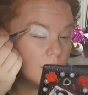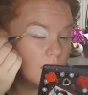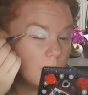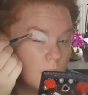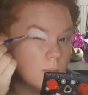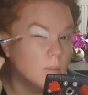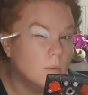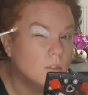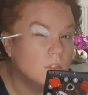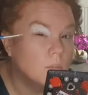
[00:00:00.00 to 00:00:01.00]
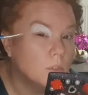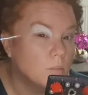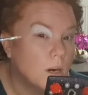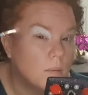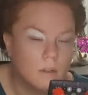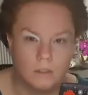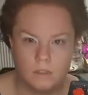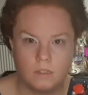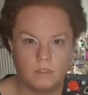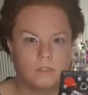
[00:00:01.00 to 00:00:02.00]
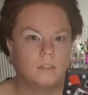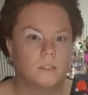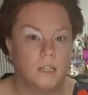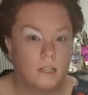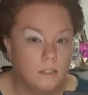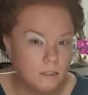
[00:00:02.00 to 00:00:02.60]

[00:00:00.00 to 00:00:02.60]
I probably put too much primer on because look at that.